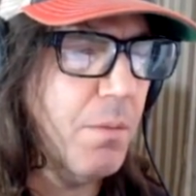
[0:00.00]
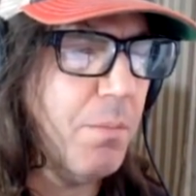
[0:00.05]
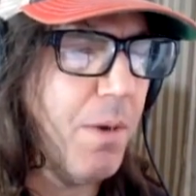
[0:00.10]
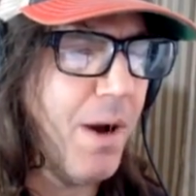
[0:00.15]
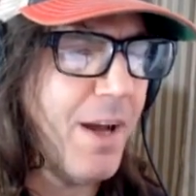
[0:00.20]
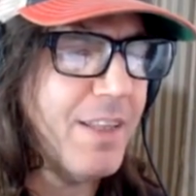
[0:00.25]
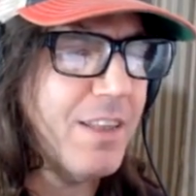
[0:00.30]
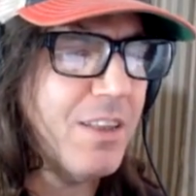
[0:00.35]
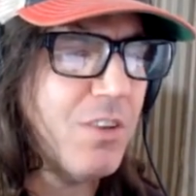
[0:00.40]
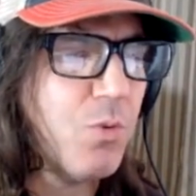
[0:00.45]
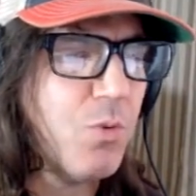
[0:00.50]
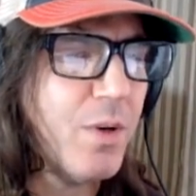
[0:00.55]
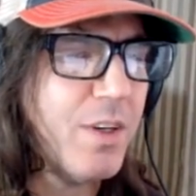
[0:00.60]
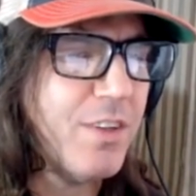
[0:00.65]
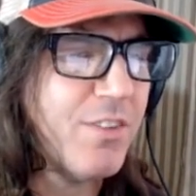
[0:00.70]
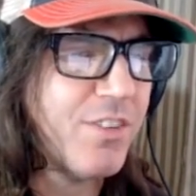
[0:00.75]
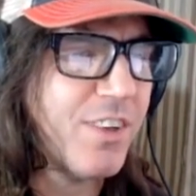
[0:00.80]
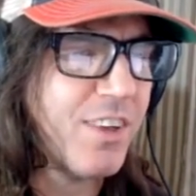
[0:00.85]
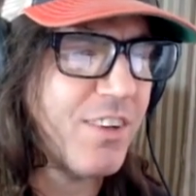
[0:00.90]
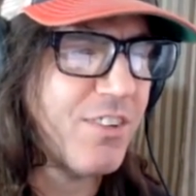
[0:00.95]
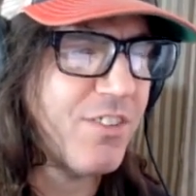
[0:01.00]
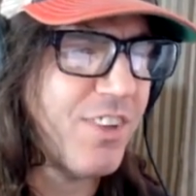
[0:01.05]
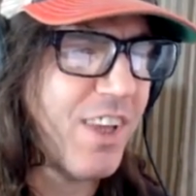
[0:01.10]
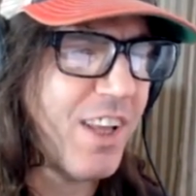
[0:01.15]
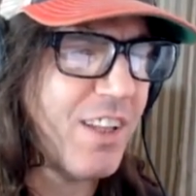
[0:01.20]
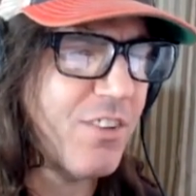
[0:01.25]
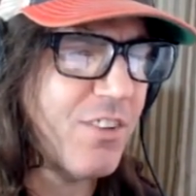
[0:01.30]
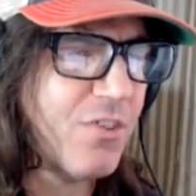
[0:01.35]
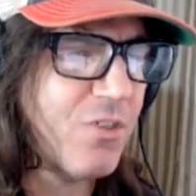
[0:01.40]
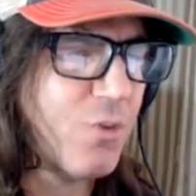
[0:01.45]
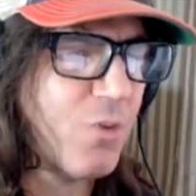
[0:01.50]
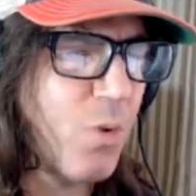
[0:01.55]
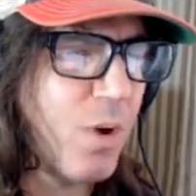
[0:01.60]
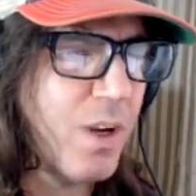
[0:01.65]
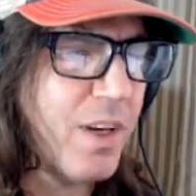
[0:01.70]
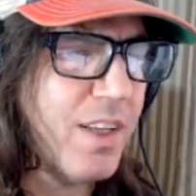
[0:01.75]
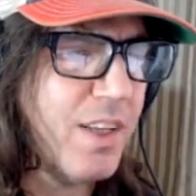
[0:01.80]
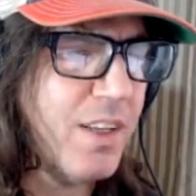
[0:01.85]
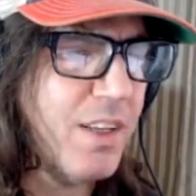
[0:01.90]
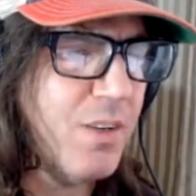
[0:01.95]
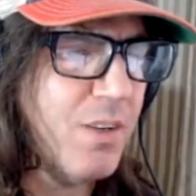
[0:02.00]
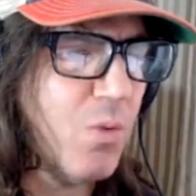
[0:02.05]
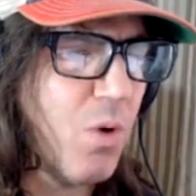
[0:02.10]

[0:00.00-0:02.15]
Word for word: Biden twenty-six, Sanders twenty,